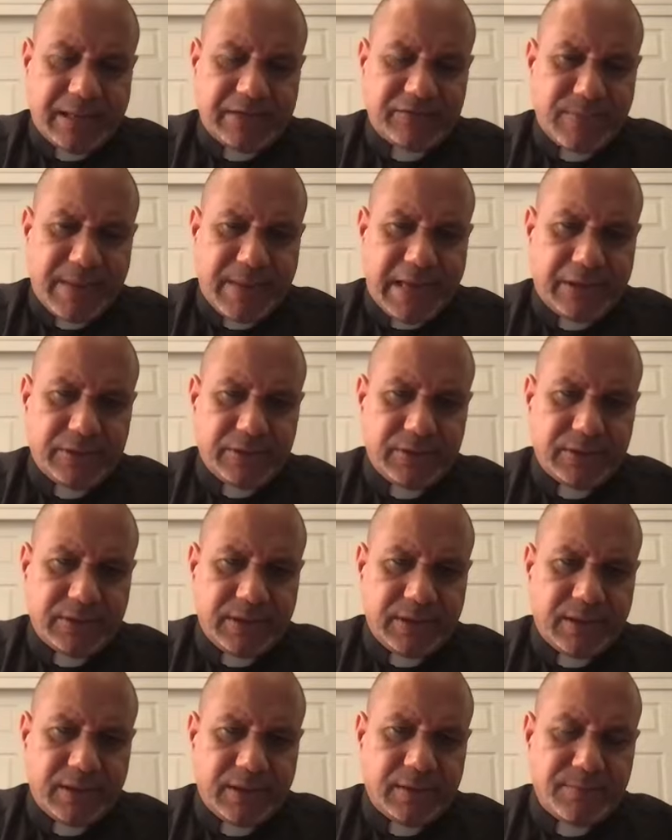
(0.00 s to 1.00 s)
Lives
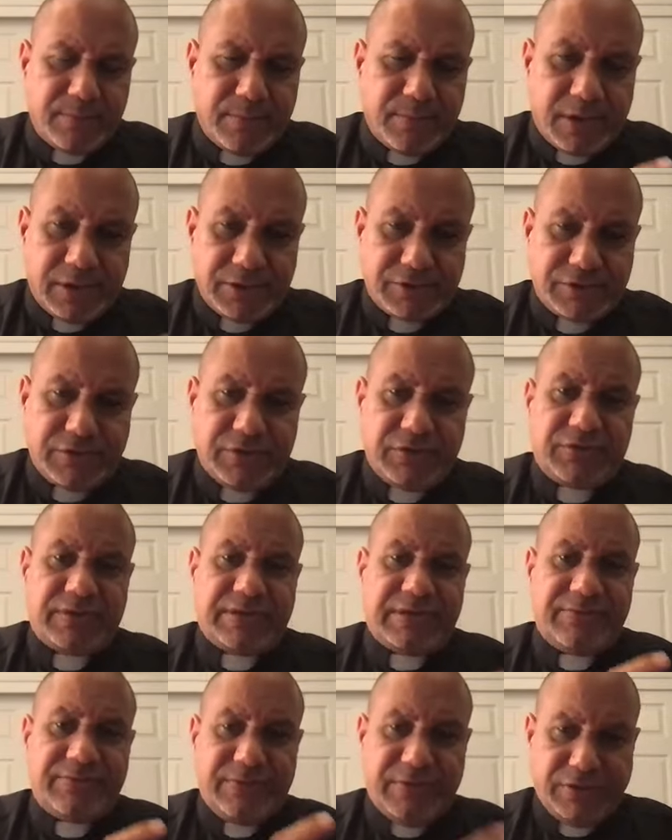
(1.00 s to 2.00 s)
Matter marches
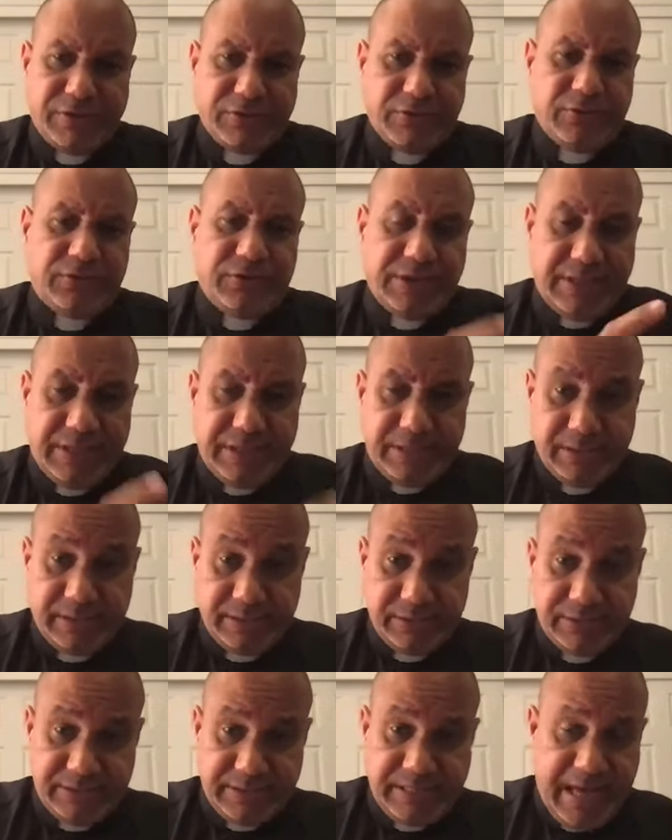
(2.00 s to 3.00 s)
and vigils here
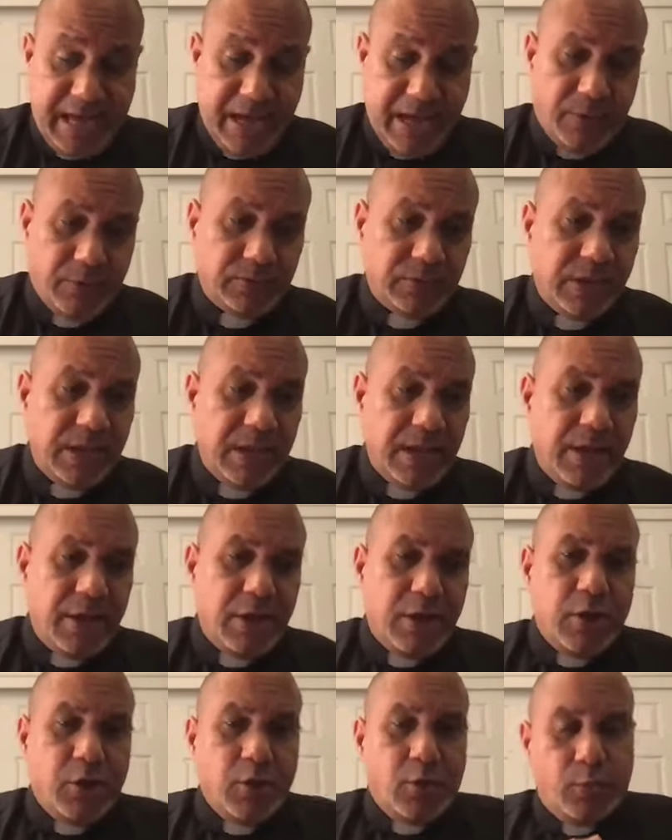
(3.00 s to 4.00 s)
in town.
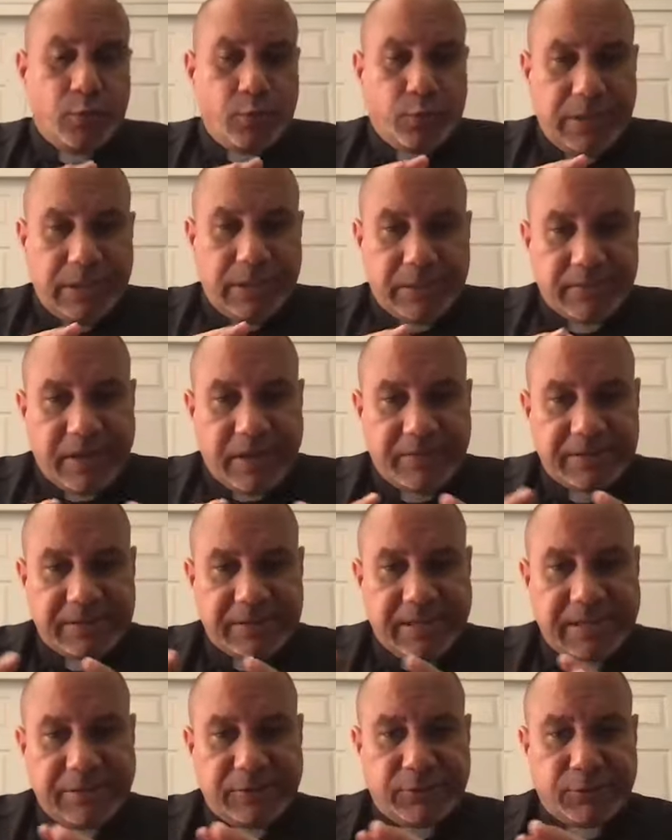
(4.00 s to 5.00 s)
We
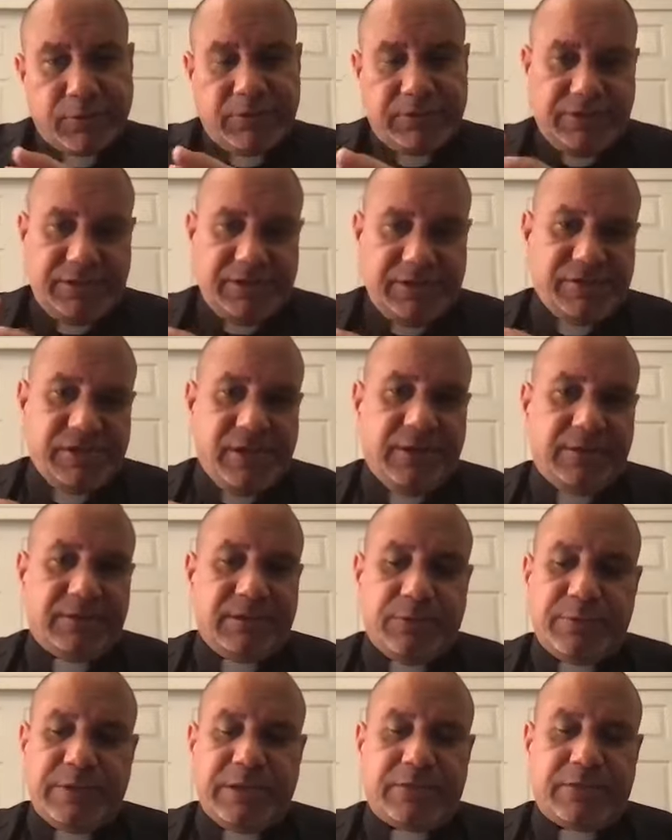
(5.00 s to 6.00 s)
gravitated towards each
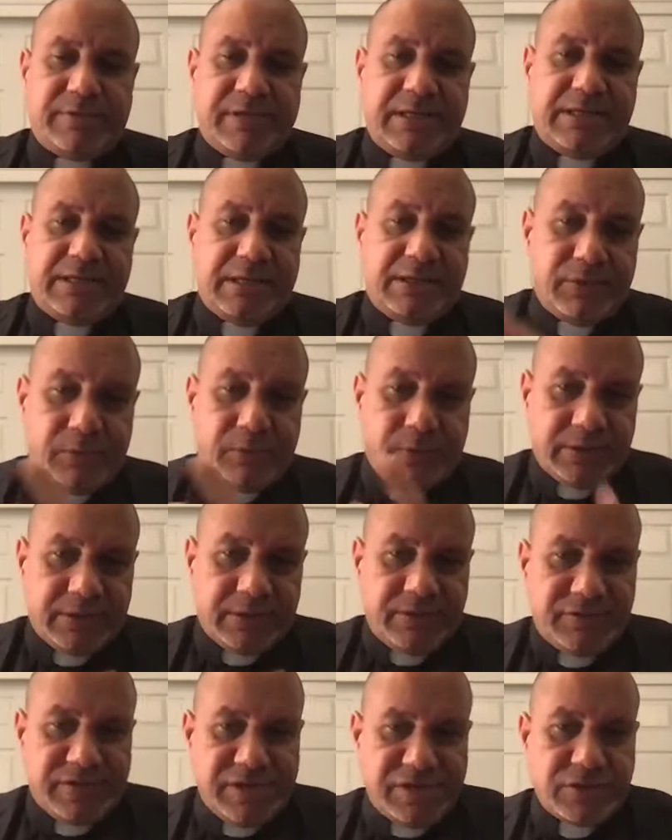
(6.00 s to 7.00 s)
other and we created a new
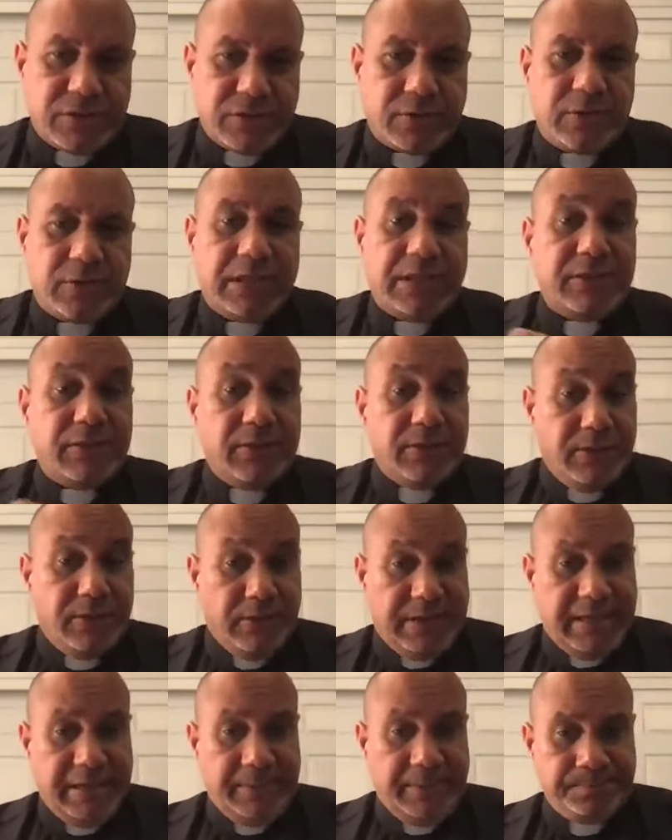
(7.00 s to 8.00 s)
organization called Anew
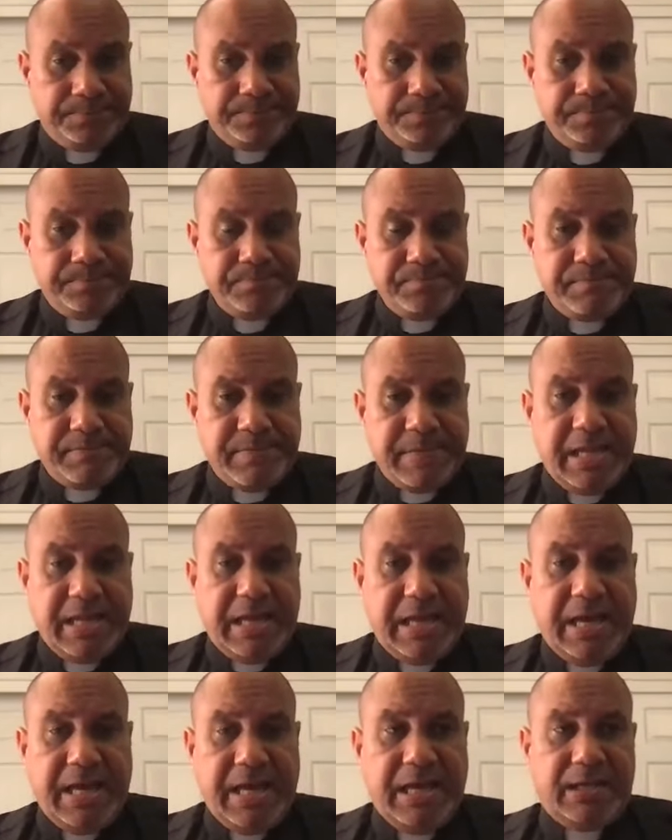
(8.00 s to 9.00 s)
Lodi.
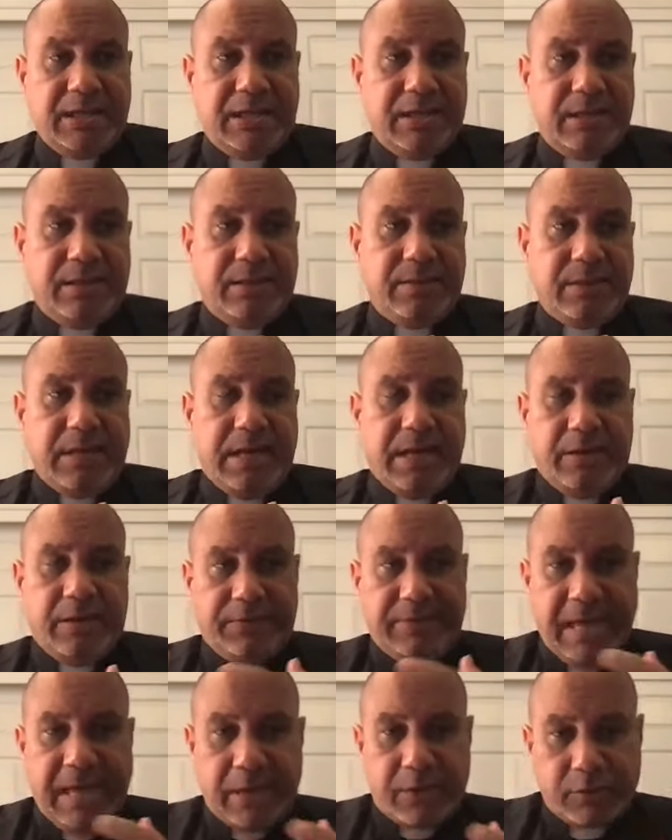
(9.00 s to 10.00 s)
And out
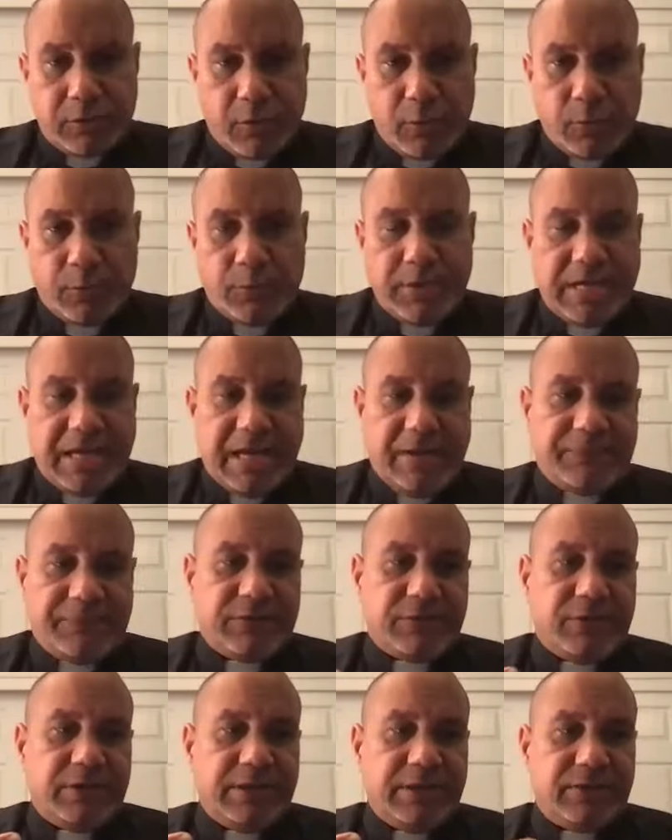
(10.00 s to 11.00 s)
of that group, we have
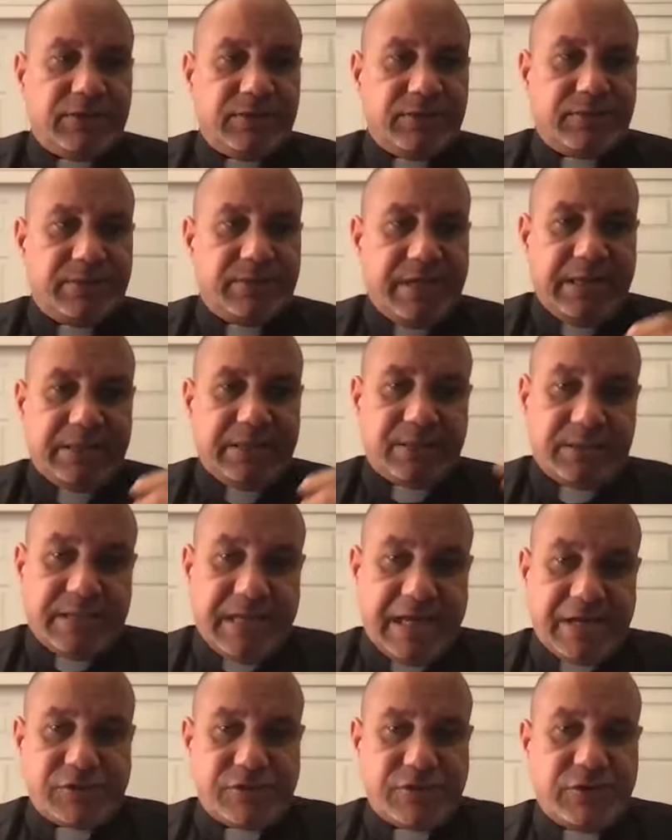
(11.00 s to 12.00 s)
started to create
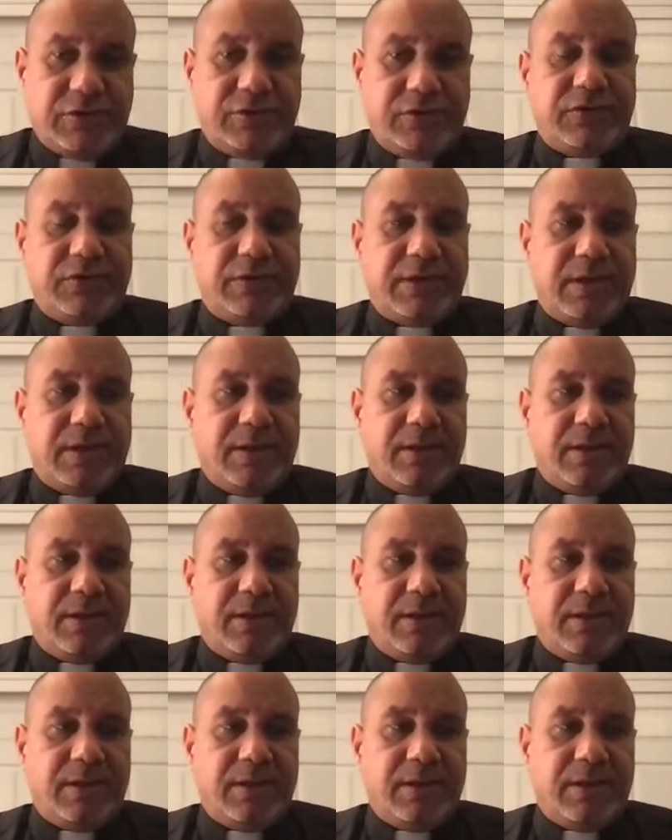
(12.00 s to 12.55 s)
connections